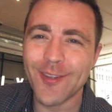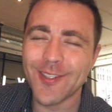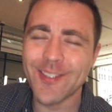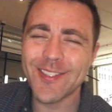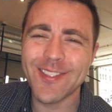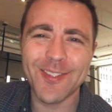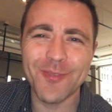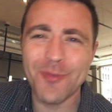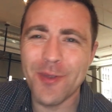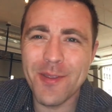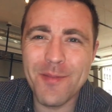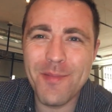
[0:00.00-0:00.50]
Just
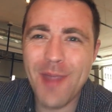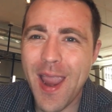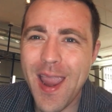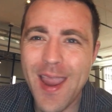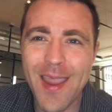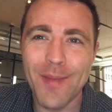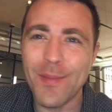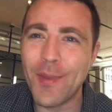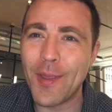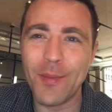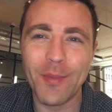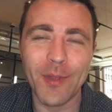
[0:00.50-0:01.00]
swing
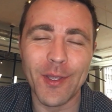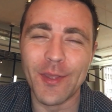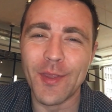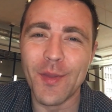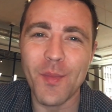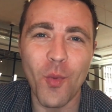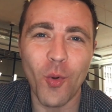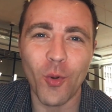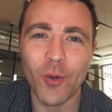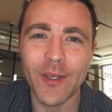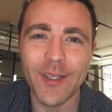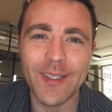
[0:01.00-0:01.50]
by maybe in the
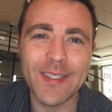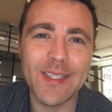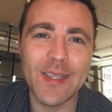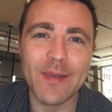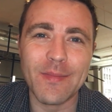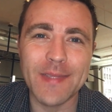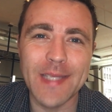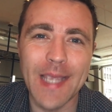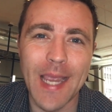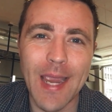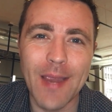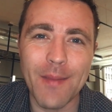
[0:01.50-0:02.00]
morning
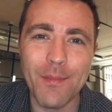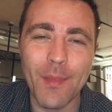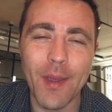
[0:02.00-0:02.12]
sometime.